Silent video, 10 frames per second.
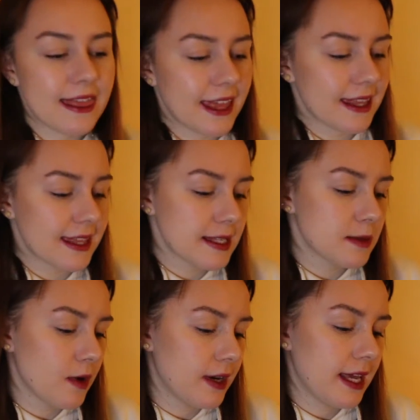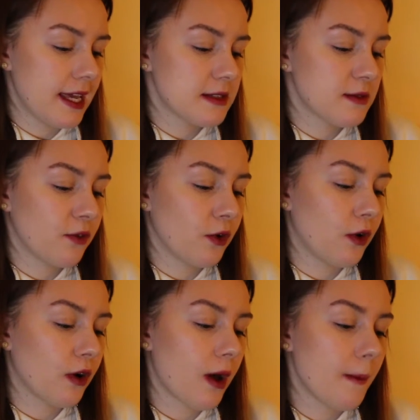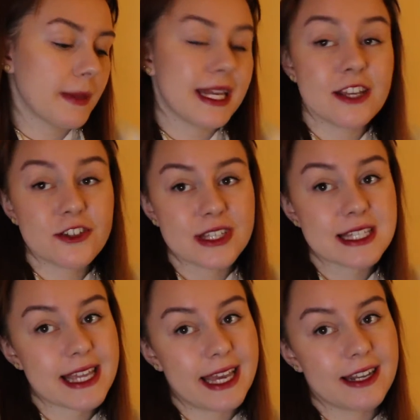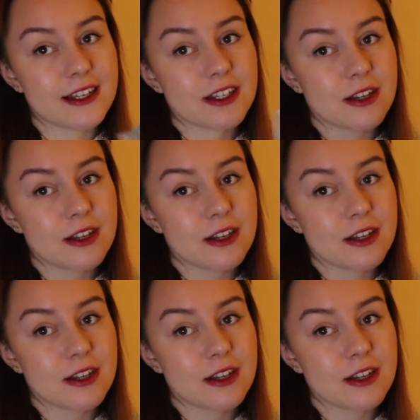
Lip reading: I think this one is for combination skin,